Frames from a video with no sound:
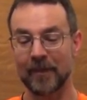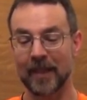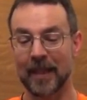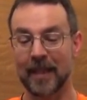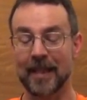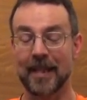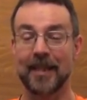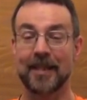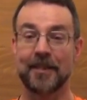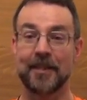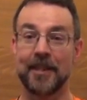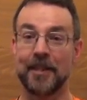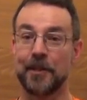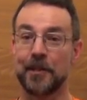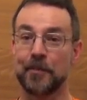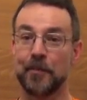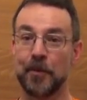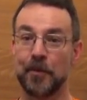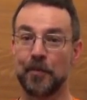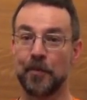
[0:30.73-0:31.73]
as a
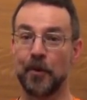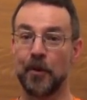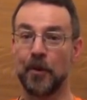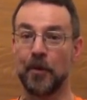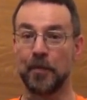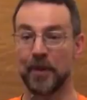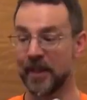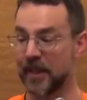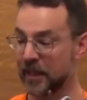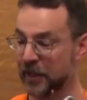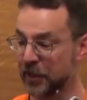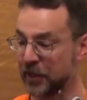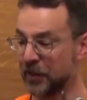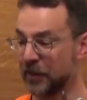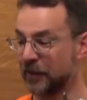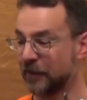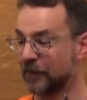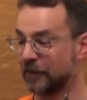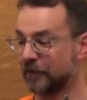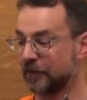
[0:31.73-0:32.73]
smoothbore
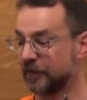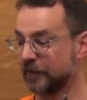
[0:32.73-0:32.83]
percussion